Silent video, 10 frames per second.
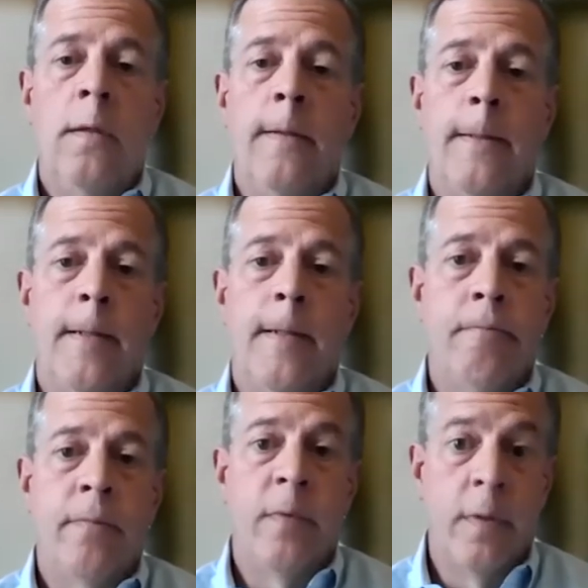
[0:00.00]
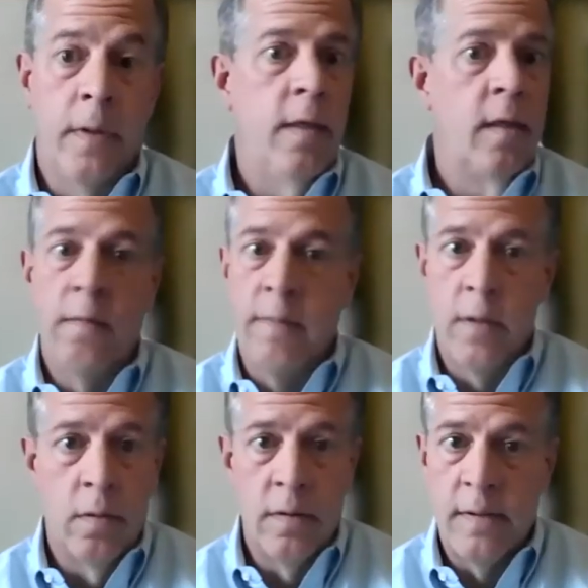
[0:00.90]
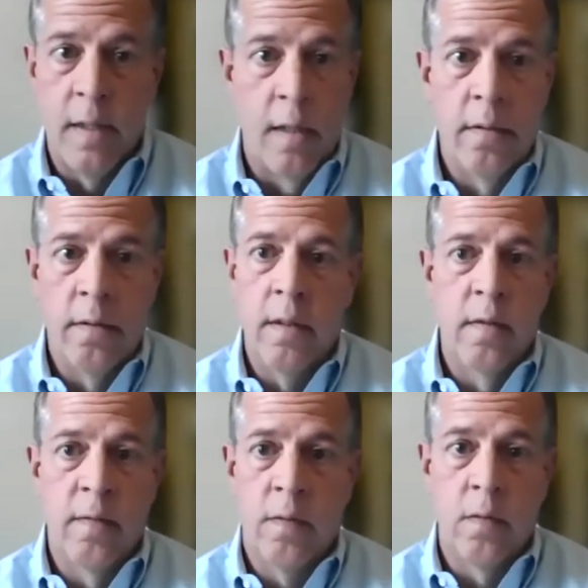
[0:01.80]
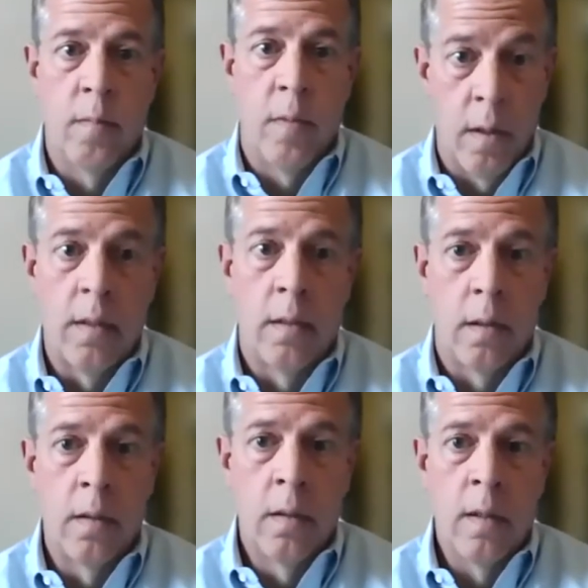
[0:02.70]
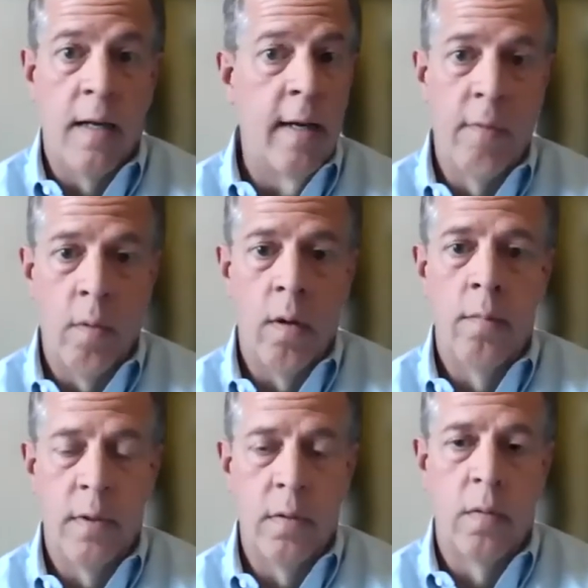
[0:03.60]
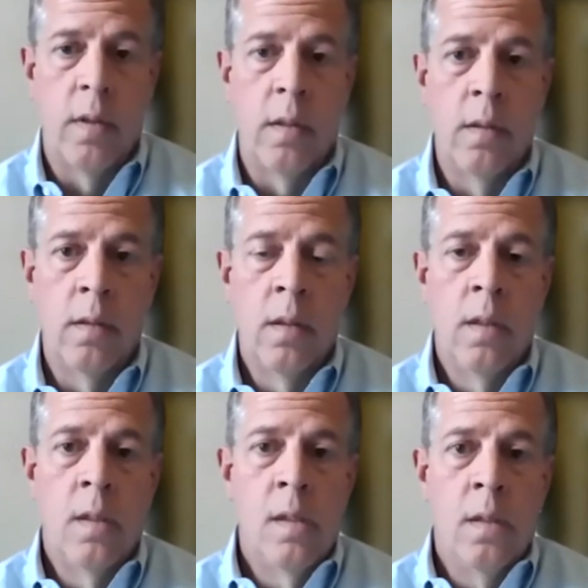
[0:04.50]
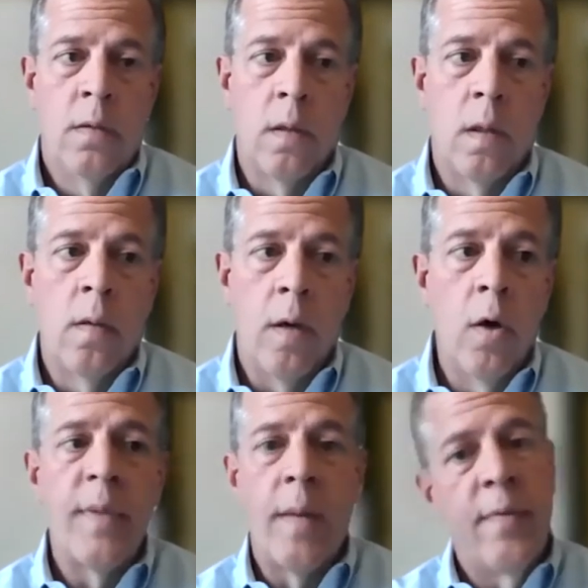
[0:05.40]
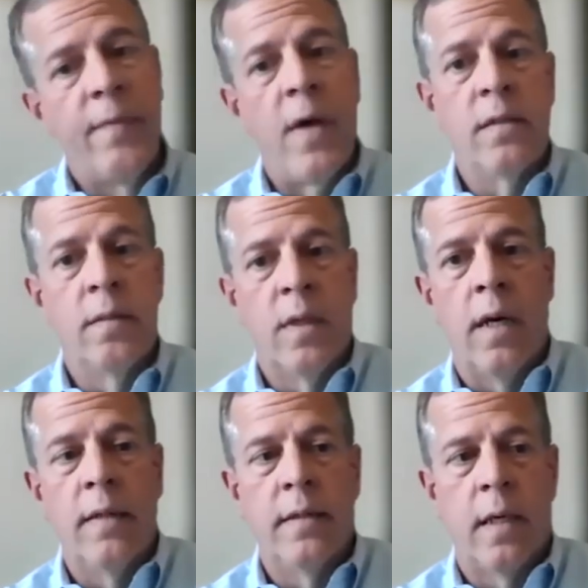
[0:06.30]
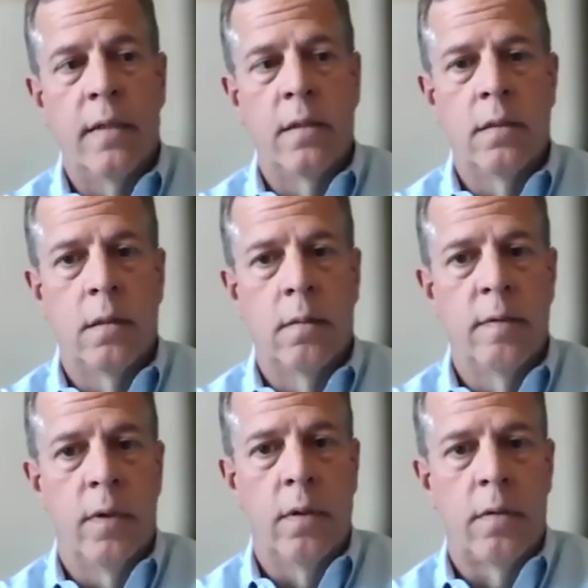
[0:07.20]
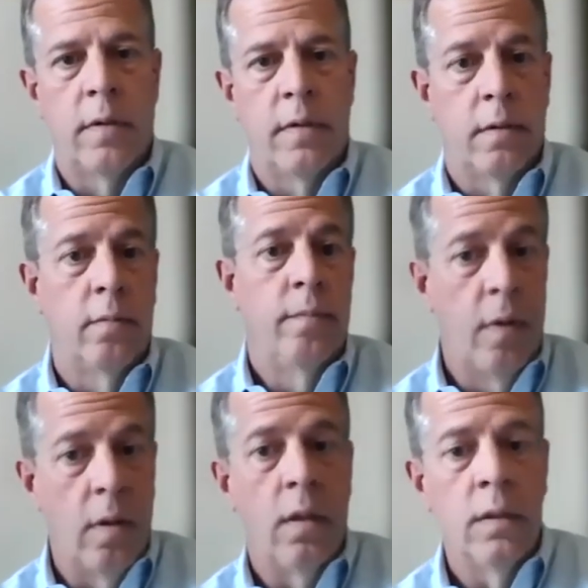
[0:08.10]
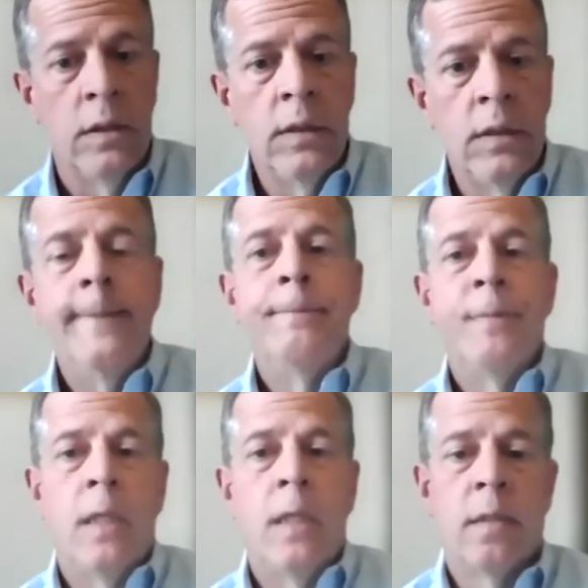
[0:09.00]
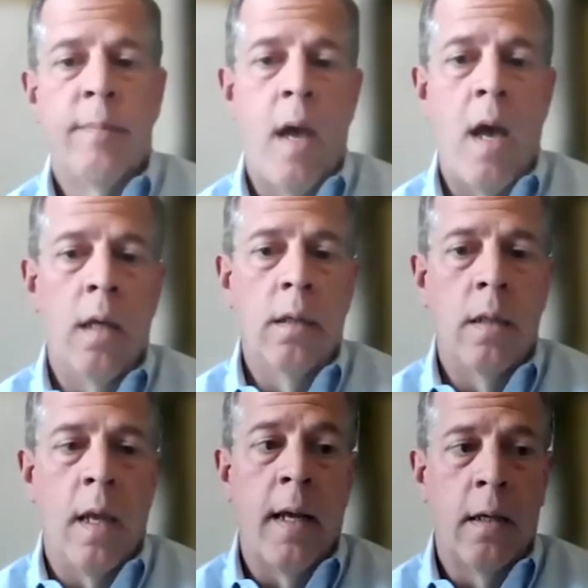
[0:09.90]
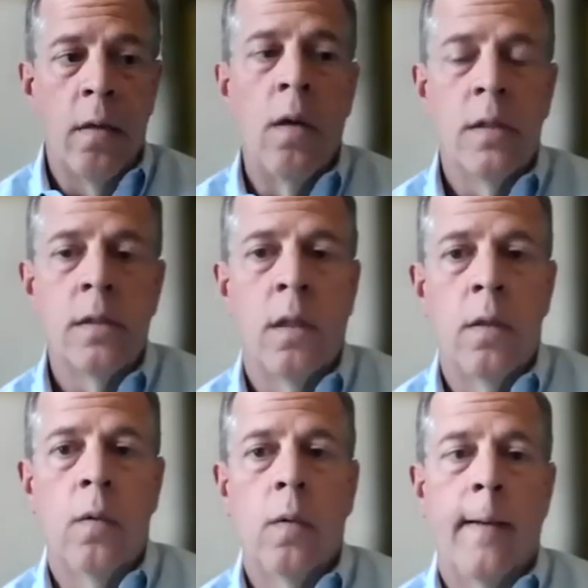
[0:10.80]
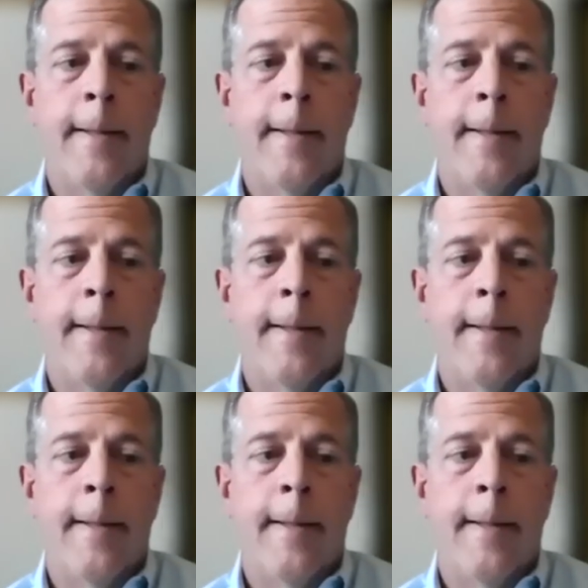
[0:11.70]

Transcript: really the individual seller or the individual marketer and everywhere in between. So I hope that provides some context in terms of what Crystal Ball is about. And I can also